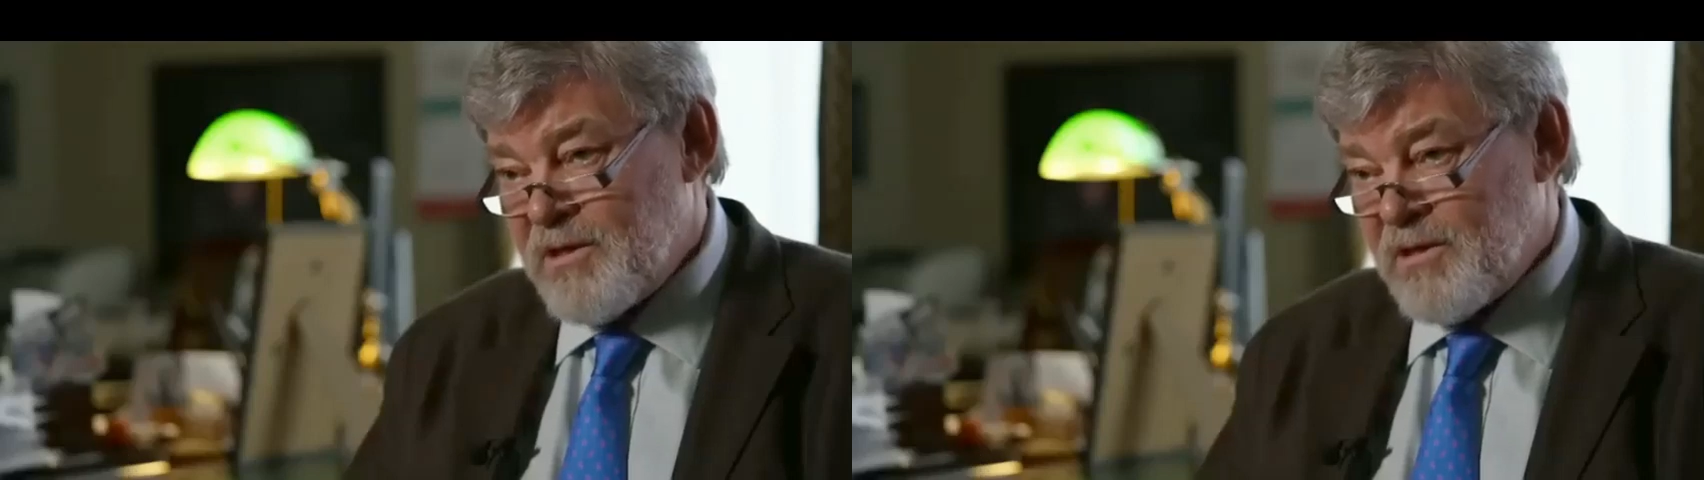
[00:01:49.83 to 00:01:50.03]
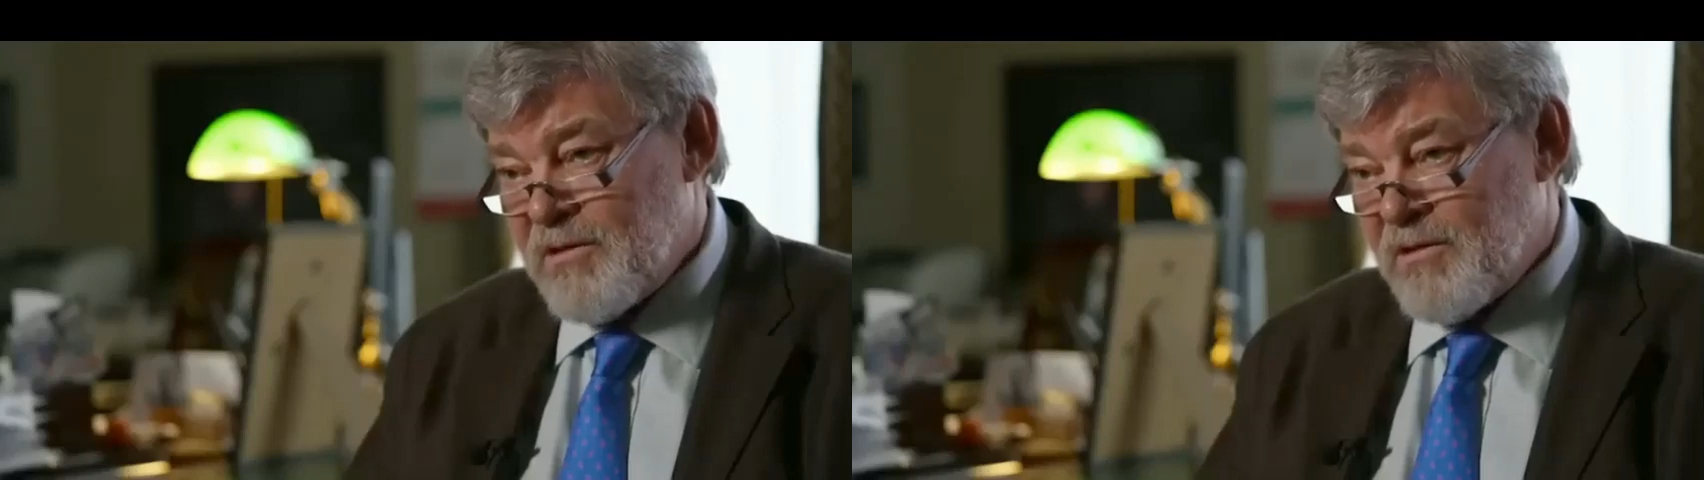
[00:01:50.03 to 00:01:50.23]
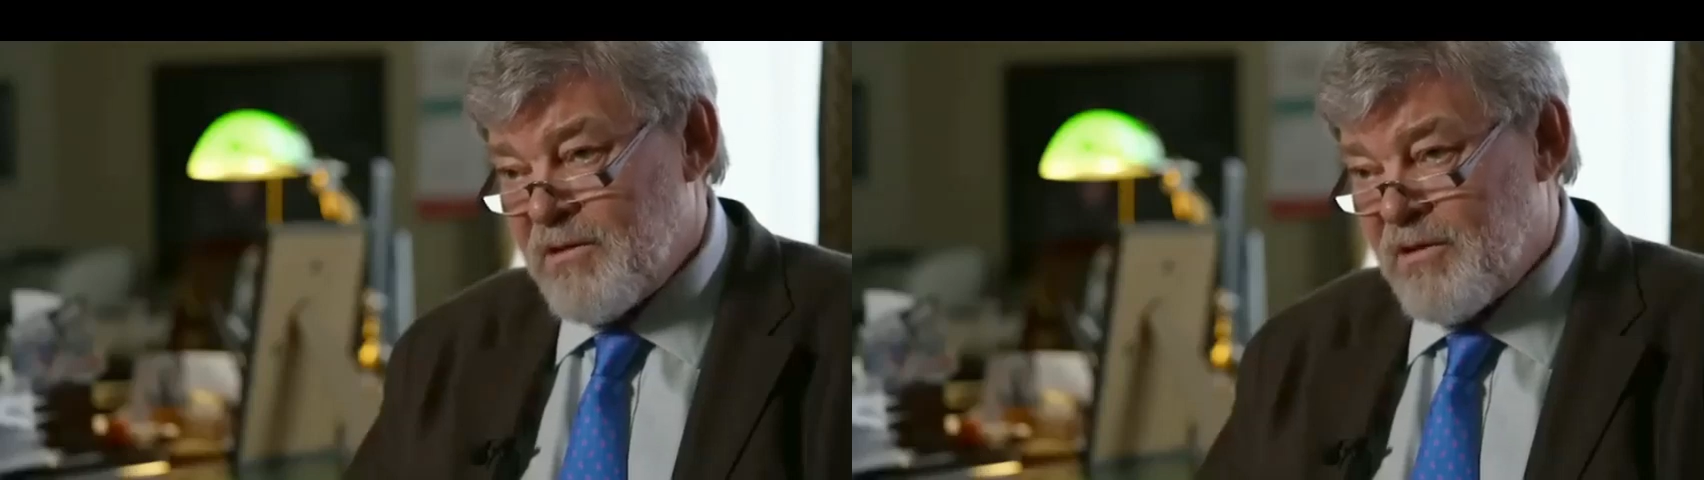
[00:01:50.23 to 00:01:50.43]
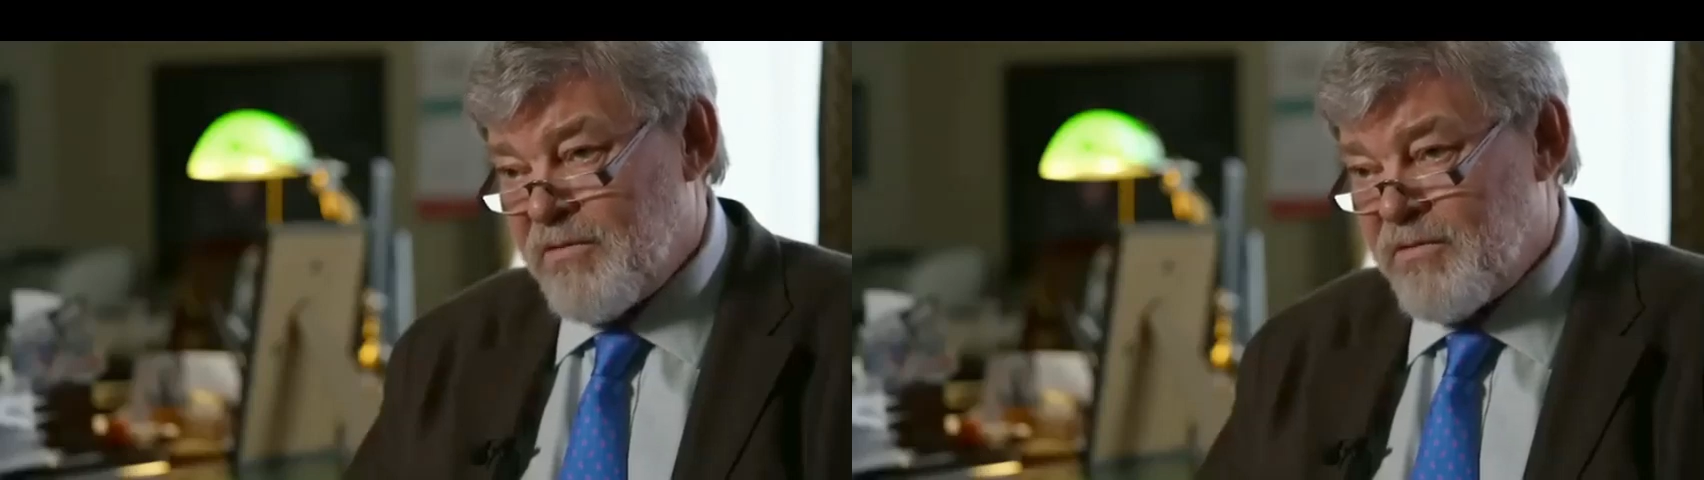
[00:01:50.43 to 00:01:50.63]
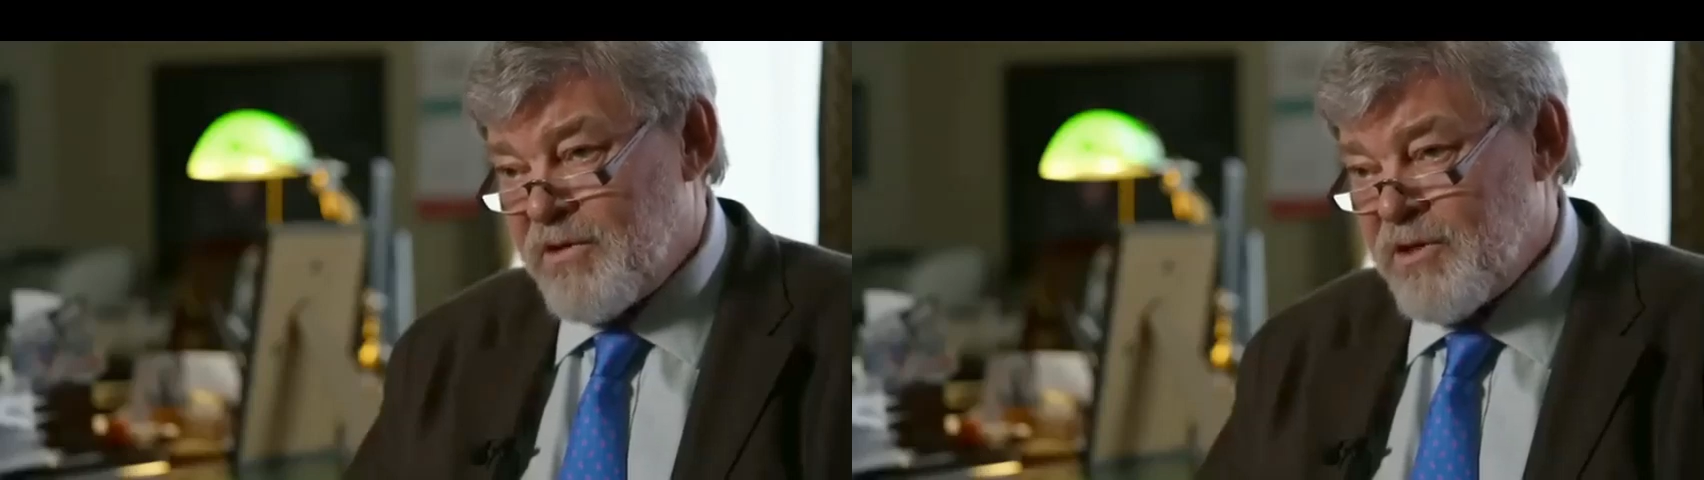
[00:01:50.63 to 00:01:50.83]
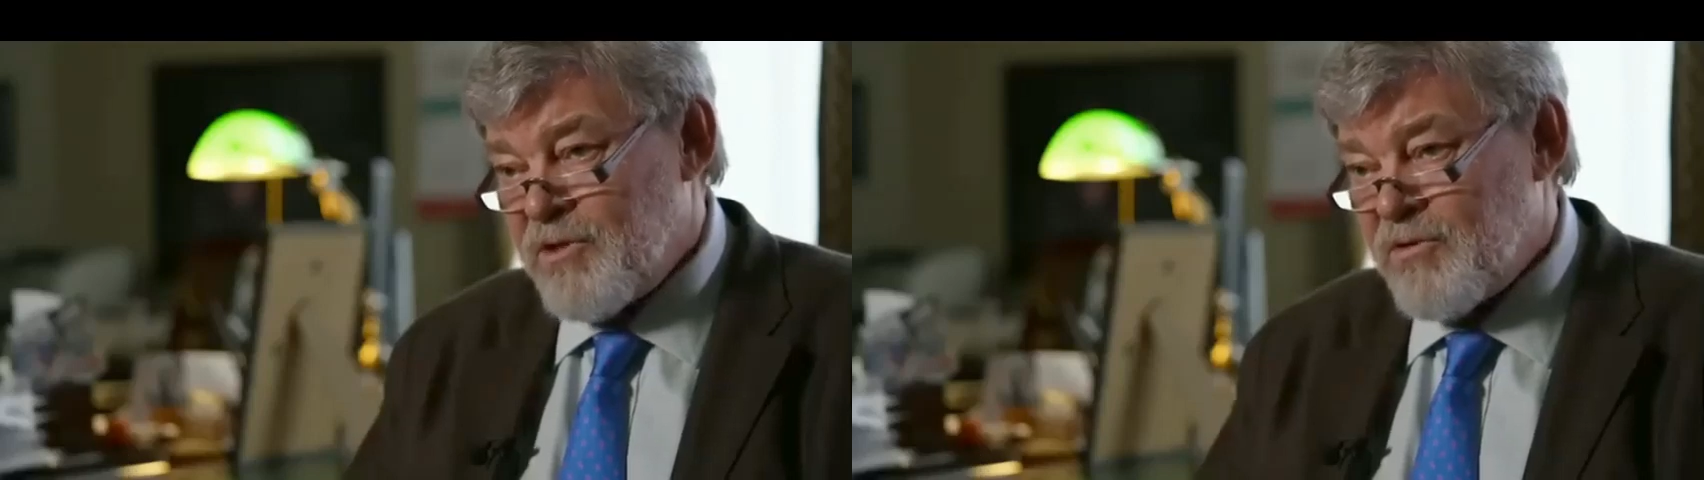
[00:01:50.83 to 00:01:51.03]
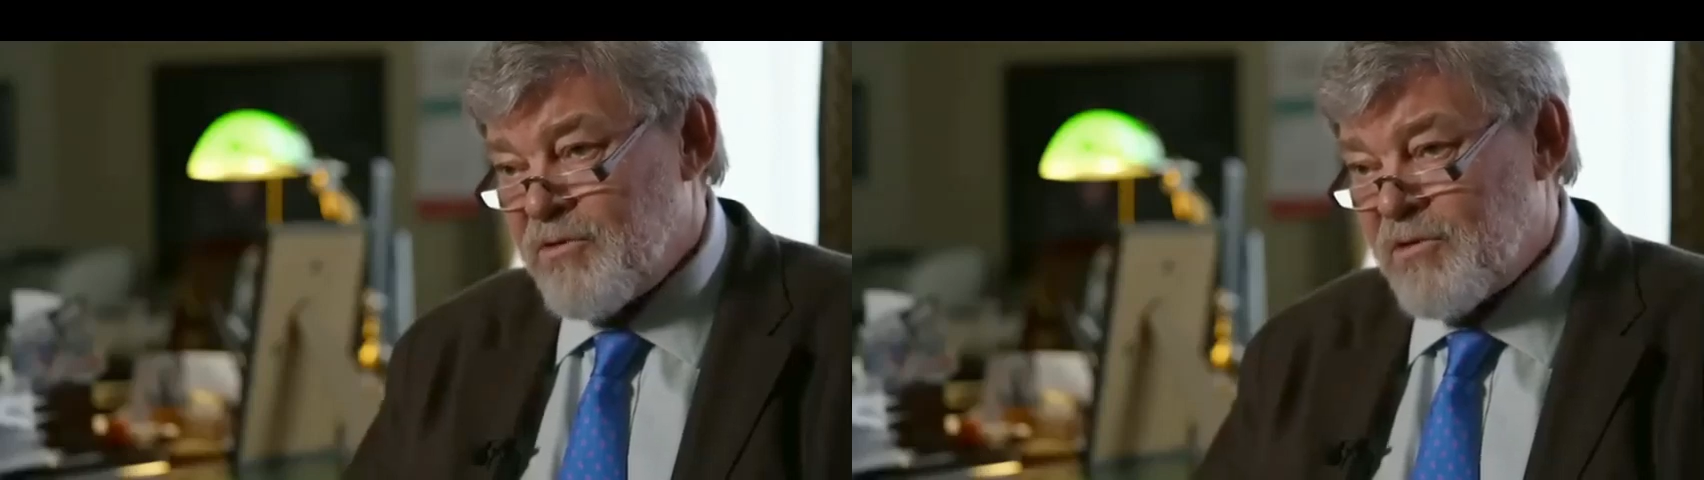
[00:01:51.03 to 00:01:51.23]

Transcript: Russia analysts do